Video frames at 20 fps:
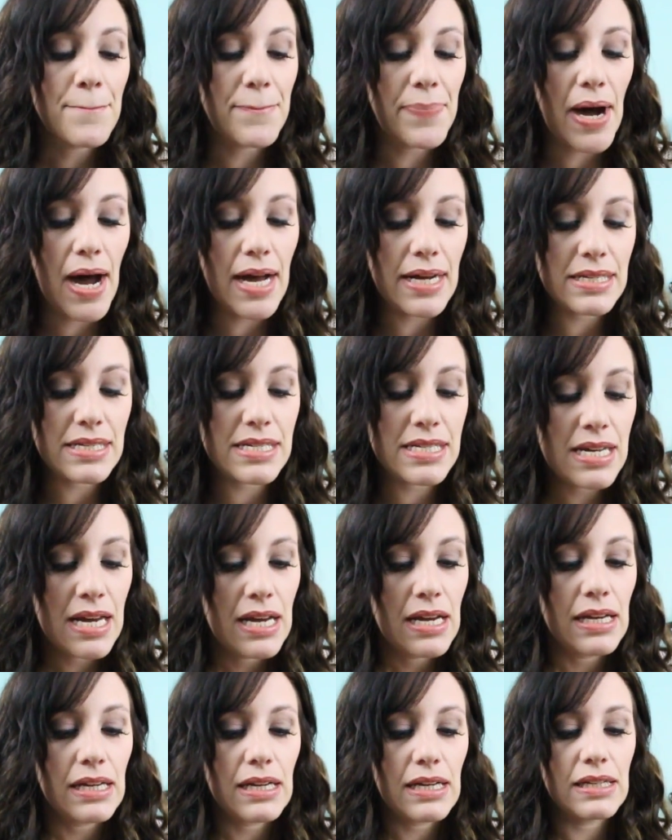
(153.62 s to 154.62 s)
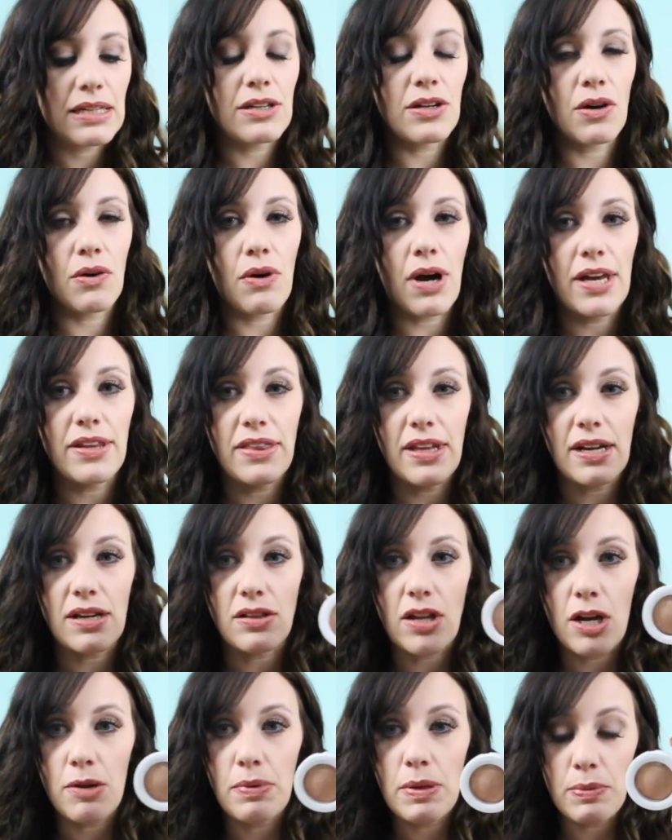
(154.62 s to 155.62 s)
But you know, I think a
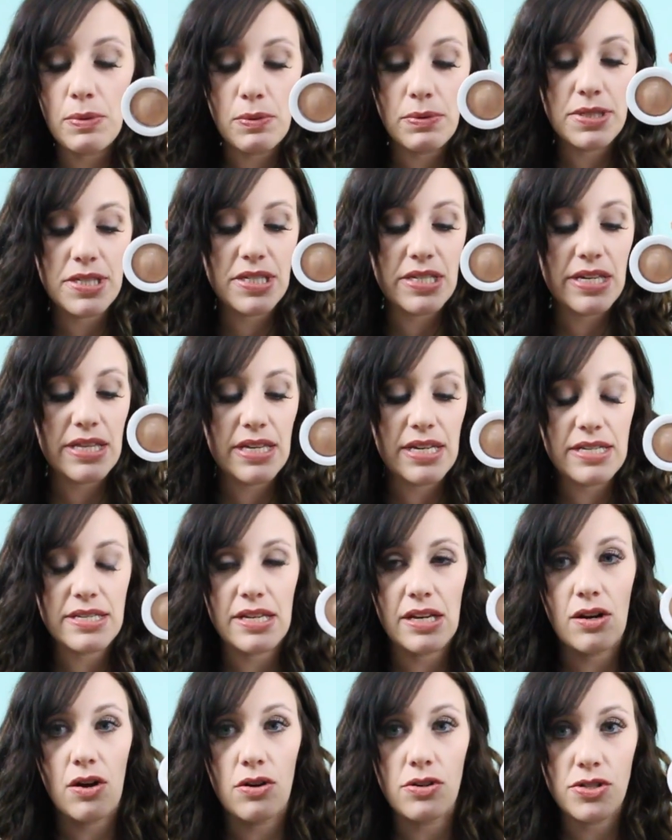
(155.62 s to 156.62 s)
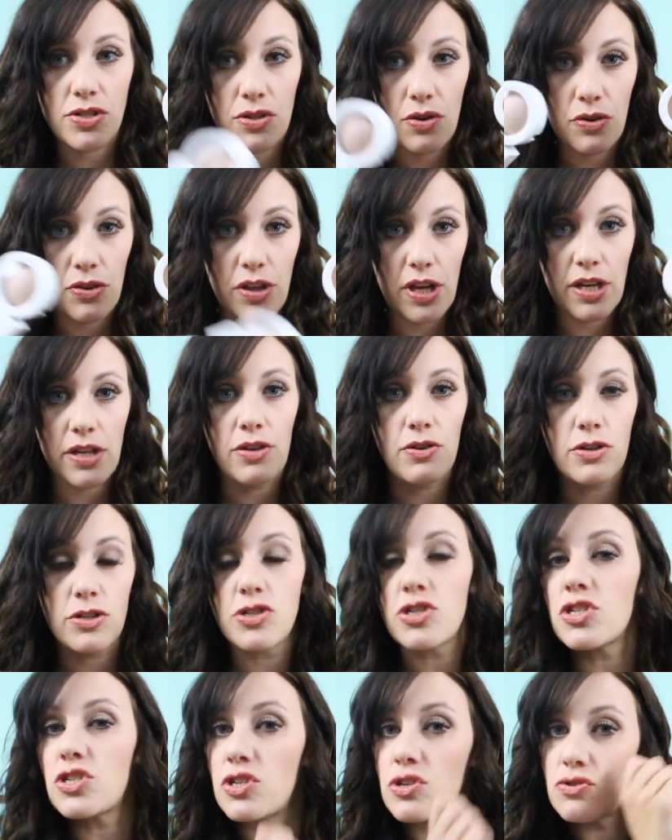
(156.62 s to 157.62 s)
lot of people would see these and also think you could
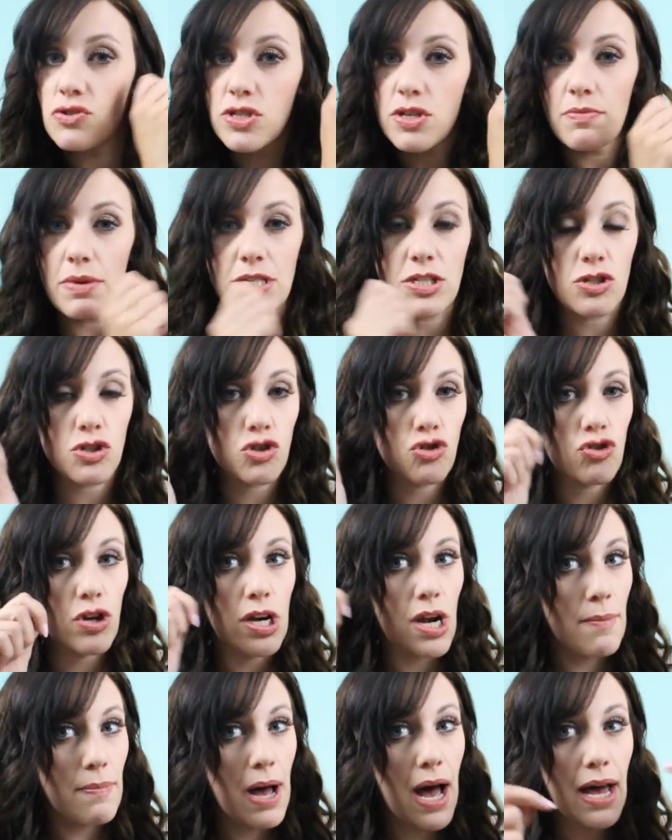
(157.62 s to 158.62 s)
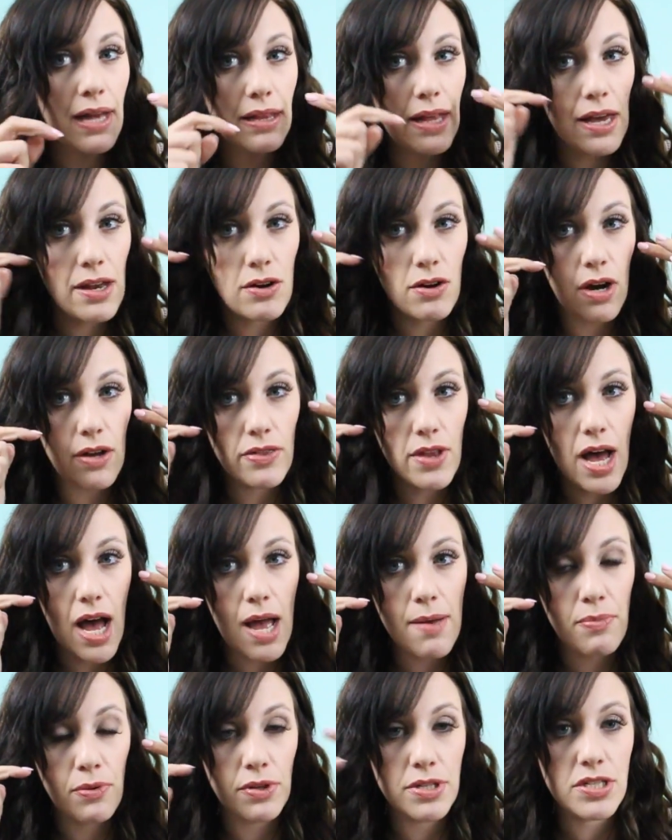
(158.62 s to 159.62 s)
just use them as a straight up highlighter on the
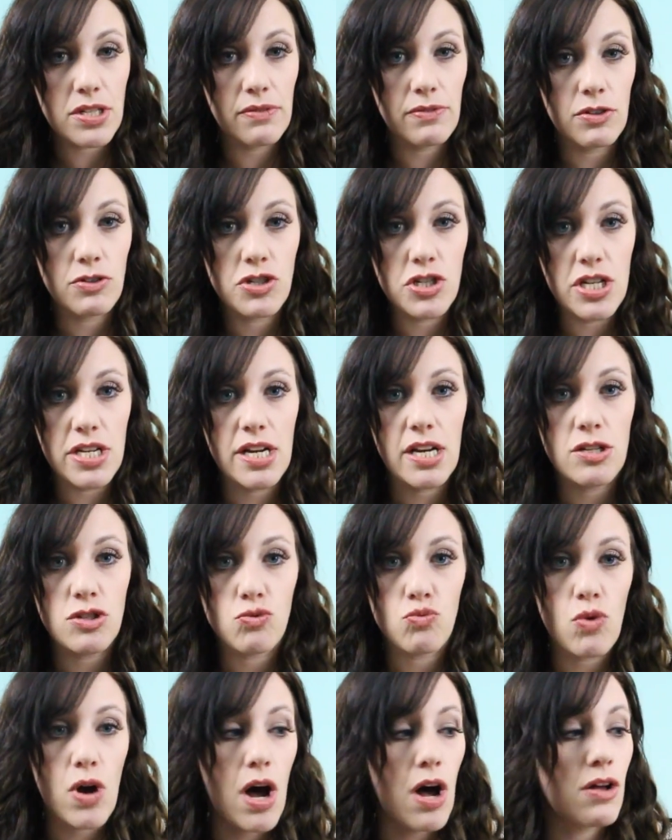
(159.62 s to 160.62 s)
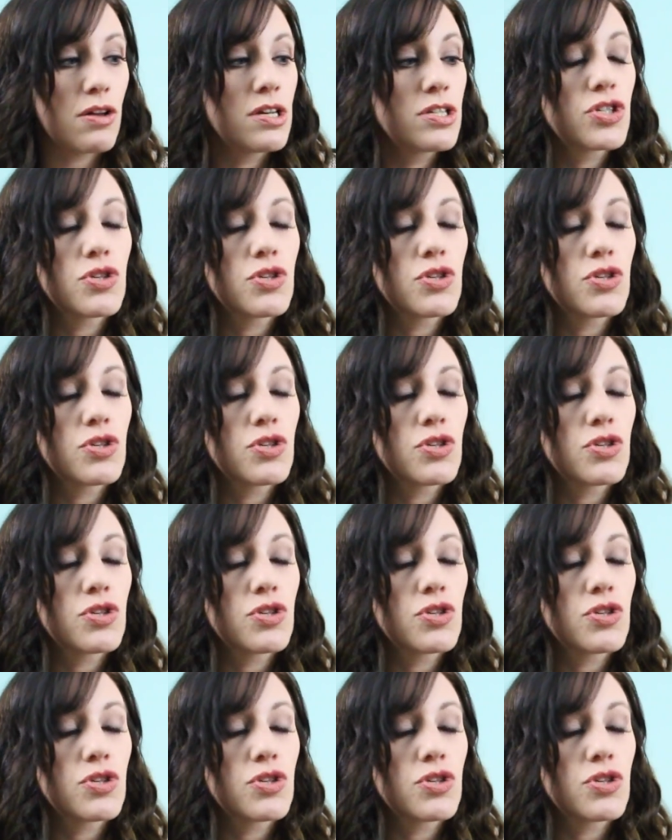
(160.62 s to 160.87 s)
high points of your cheek as well.